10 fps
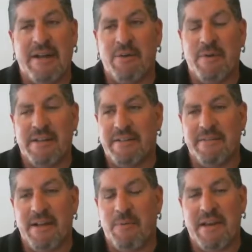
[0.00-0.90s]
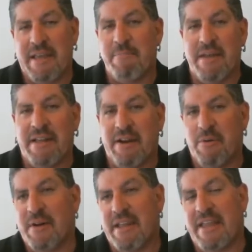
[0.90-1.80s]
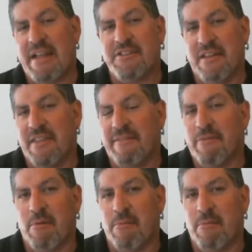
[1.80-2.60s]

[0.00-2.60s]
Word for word: I don't want to. I don't want to get bit. I don't want to catch anything from